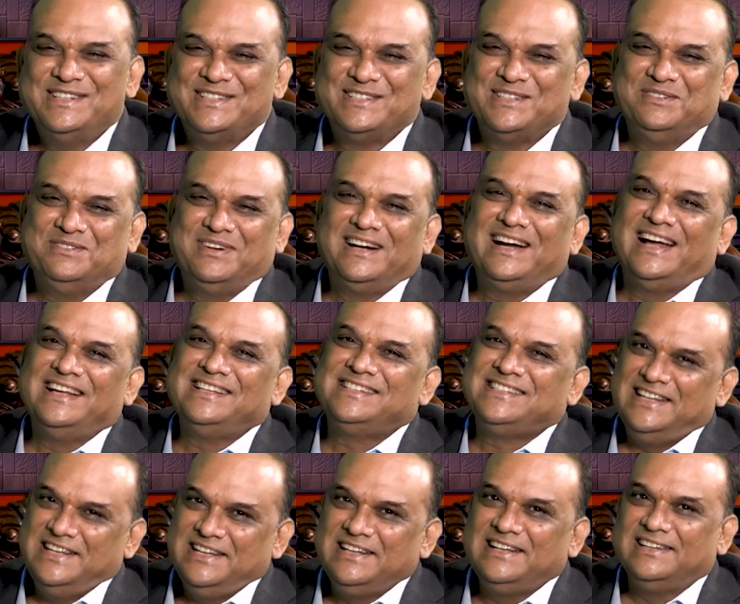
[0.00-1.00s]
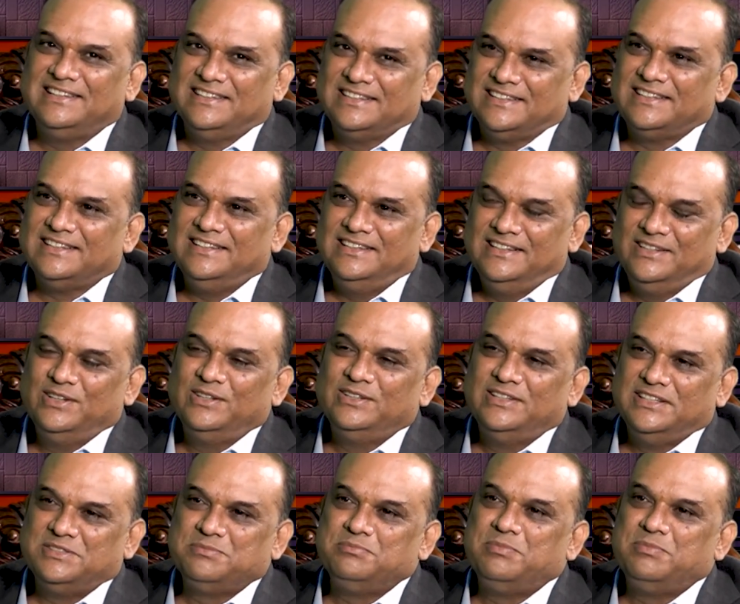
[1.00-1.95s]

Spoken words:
So, but I see, these